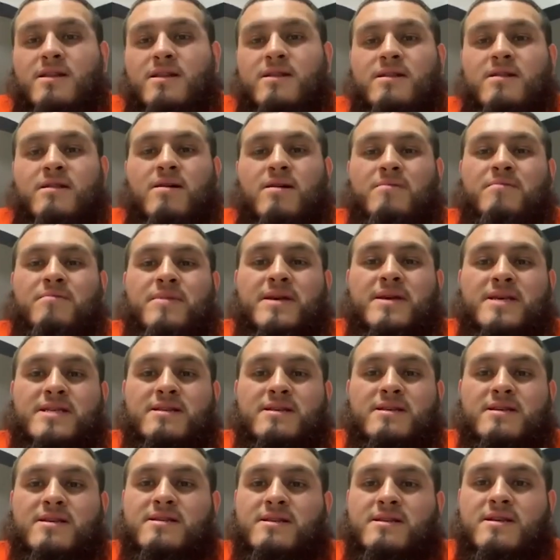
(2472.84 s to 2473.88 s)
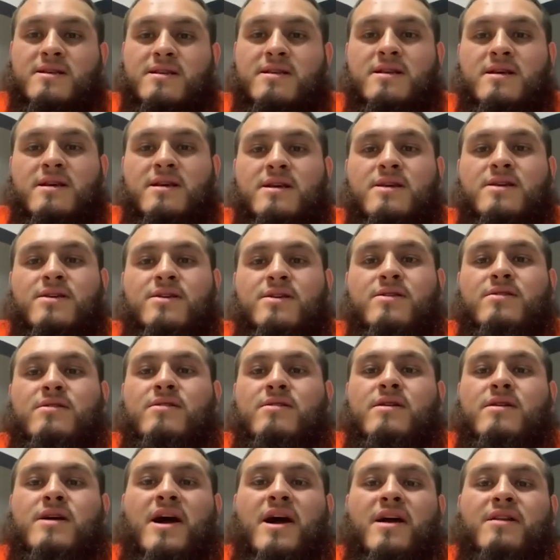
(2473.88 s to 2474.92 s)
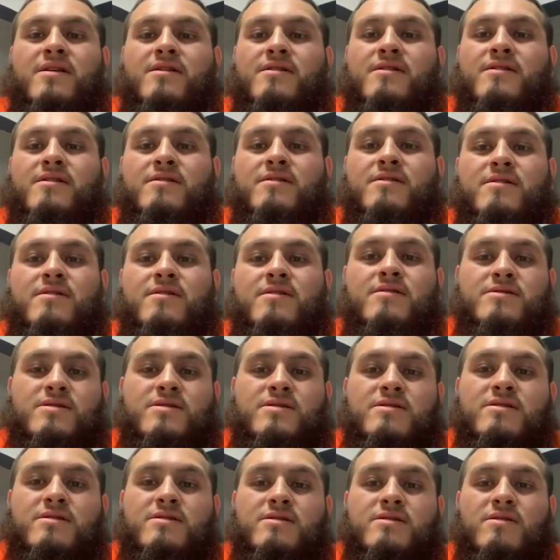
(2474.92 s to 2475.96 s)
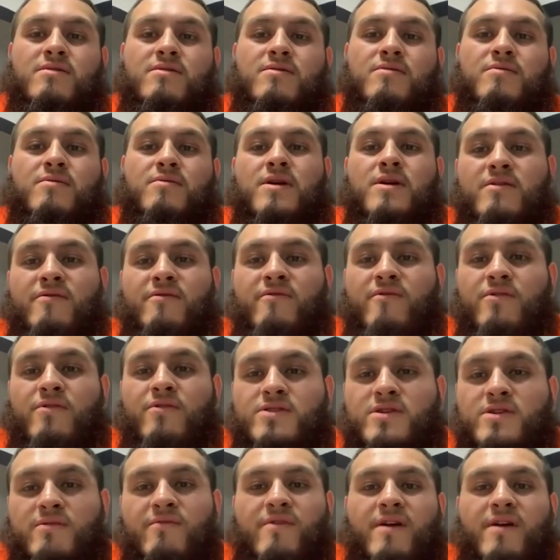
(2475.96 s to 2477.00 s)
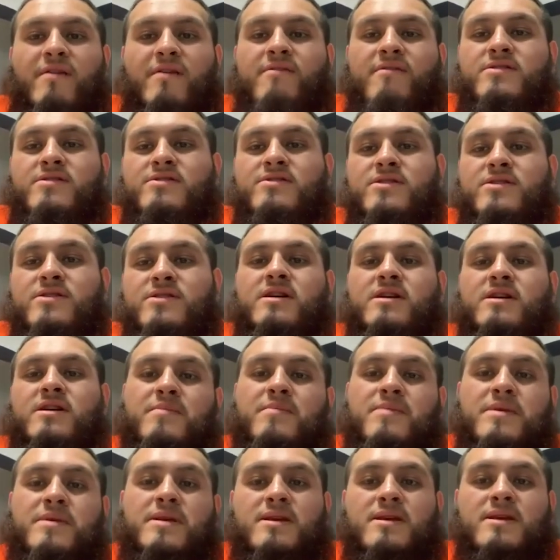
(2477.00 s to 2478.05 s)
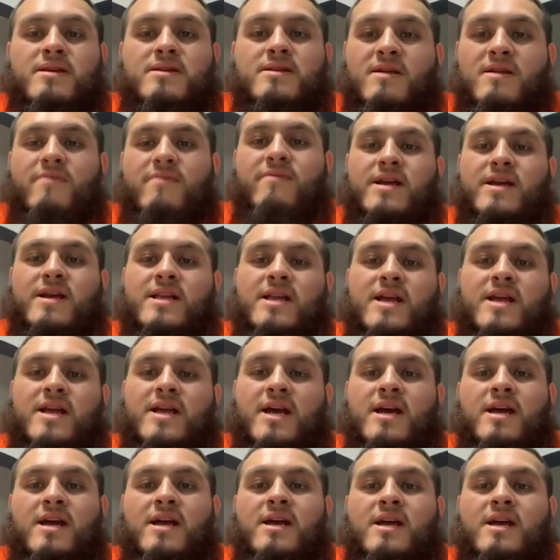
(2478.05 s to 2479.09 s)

on business and you know how to run a Fortune 500 company and stuff like that.